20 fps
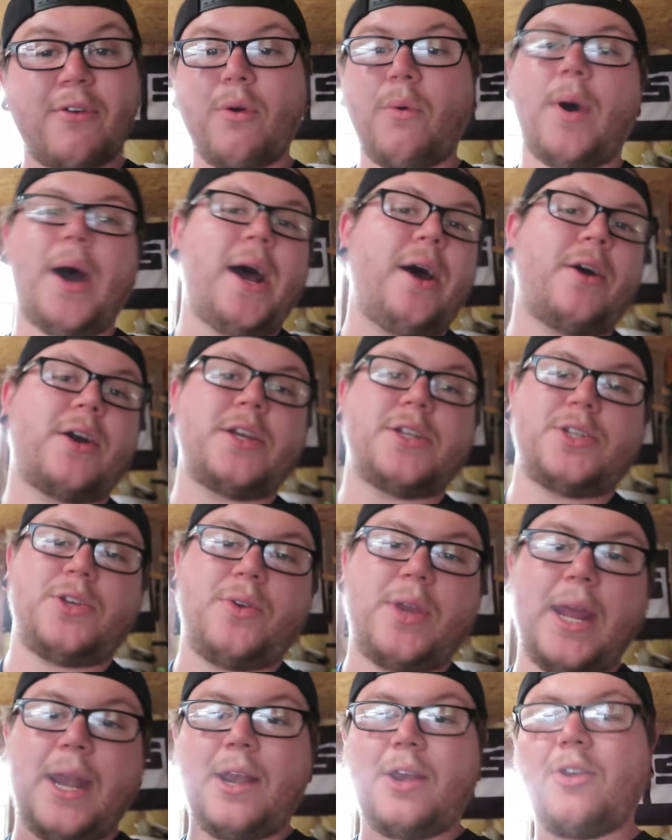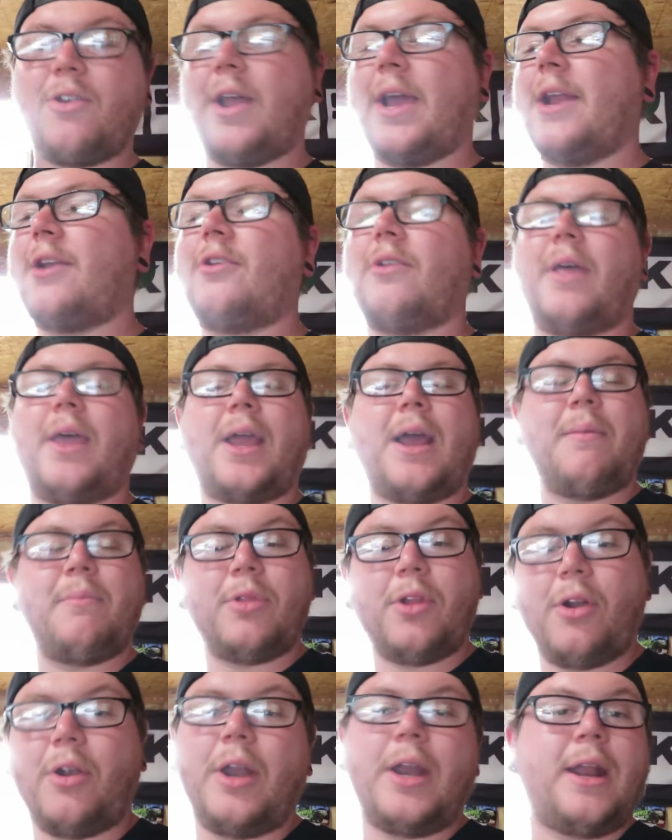for a while because you get in your head, you're like, I'm
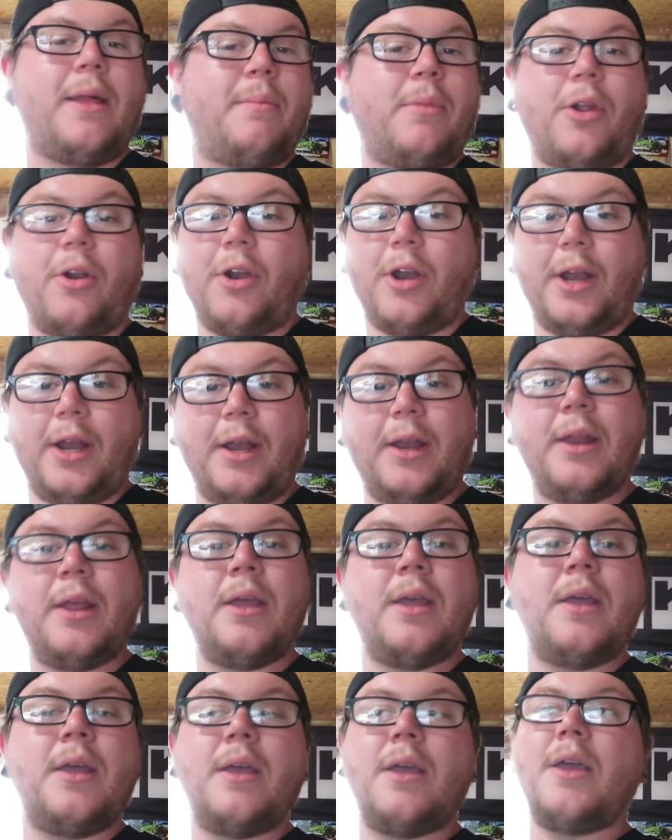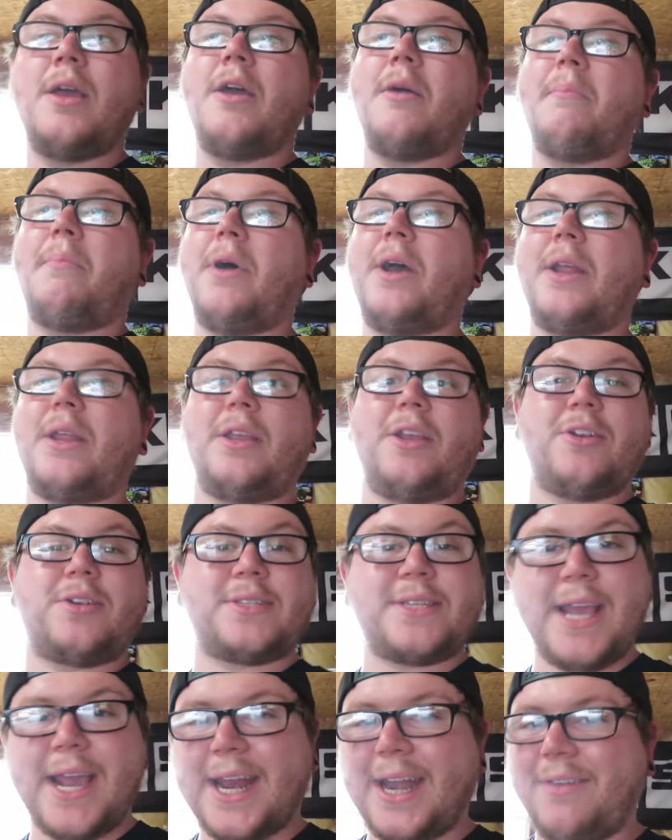learning. But your
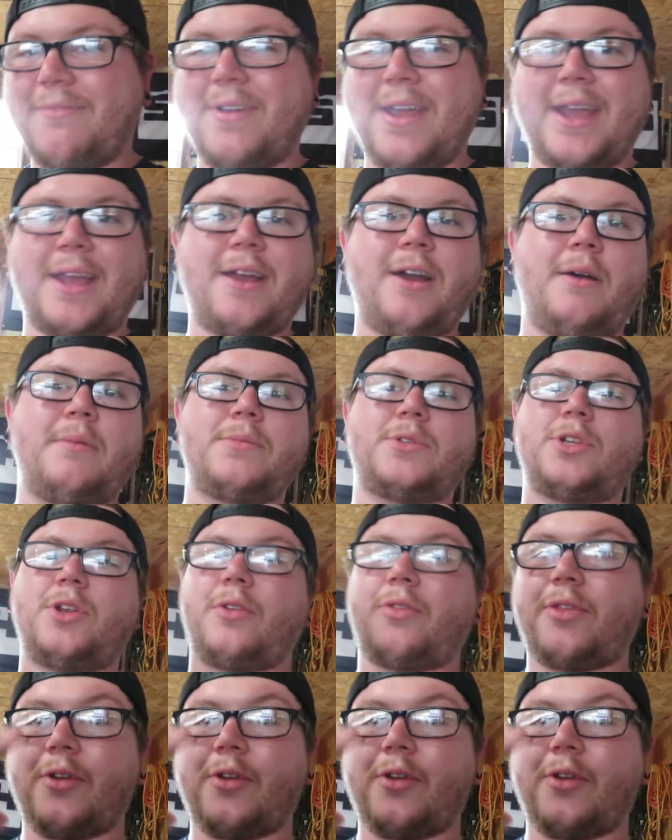second event comes, your